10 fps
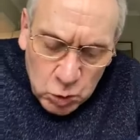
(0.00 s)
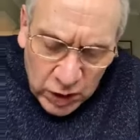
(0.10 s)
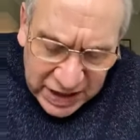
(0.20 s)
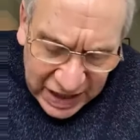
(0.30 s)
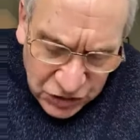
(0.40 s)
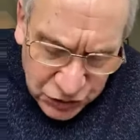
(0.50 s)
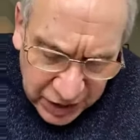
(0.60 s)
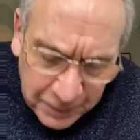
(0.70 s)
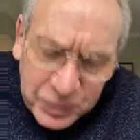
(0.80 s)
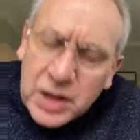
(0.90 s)
Well, quite
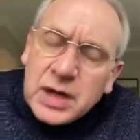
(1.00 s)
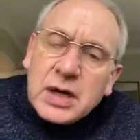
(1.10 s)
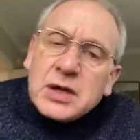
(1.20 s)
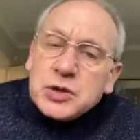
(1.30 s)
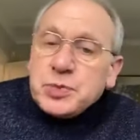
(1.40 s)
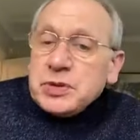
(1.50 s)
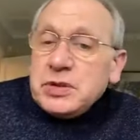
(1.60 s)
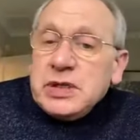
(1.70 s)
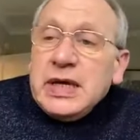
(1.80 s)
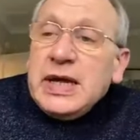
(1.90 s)
naturally, her
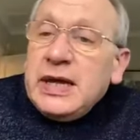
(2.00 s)
husband